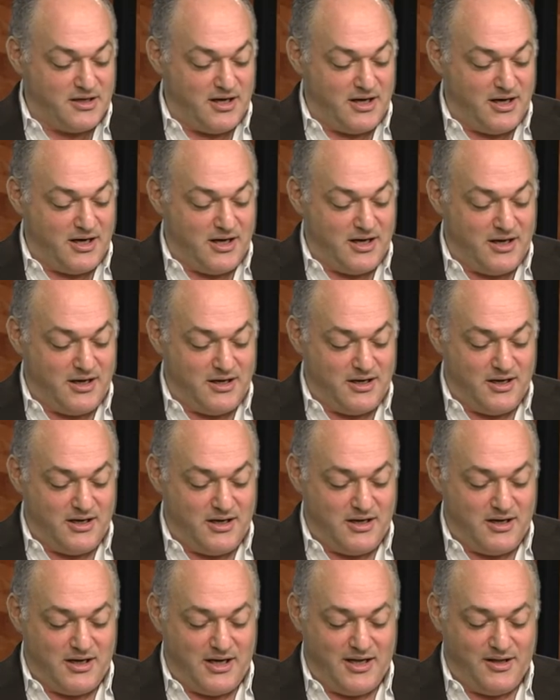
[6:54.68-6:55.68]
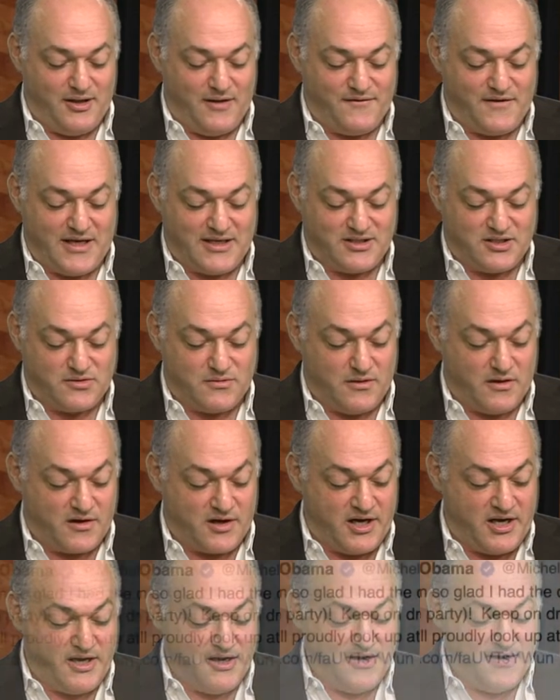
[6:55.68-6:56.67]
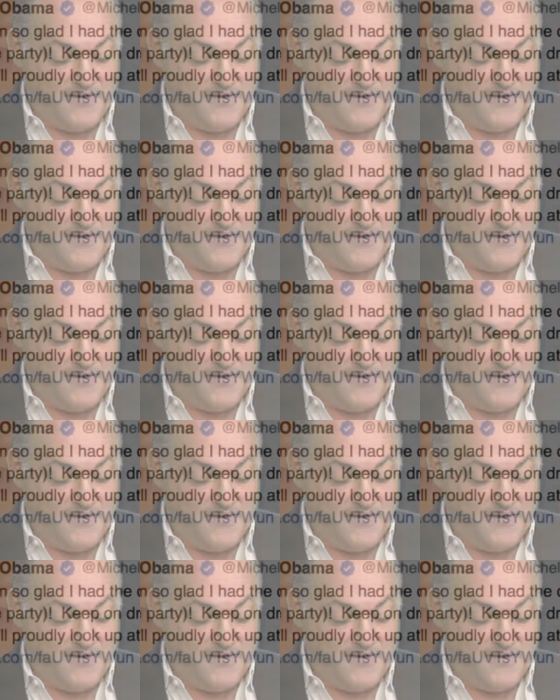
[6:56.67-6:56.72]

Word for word: I love that story.